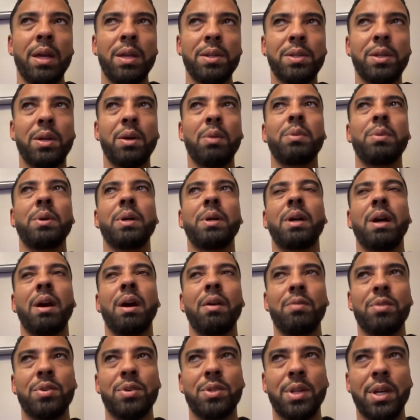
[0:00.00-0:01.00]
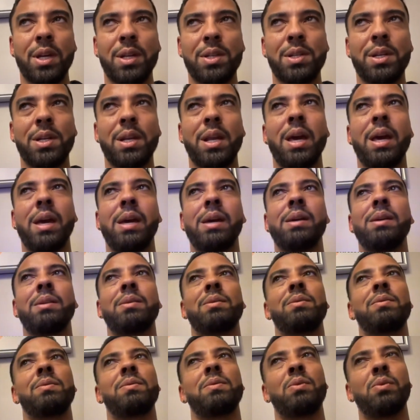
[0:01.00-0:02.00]
It's gonna be a conversation had
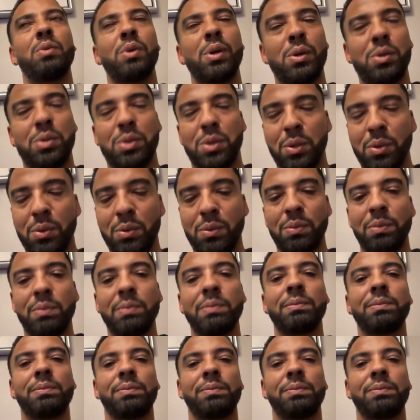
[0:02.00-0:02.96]
real soon.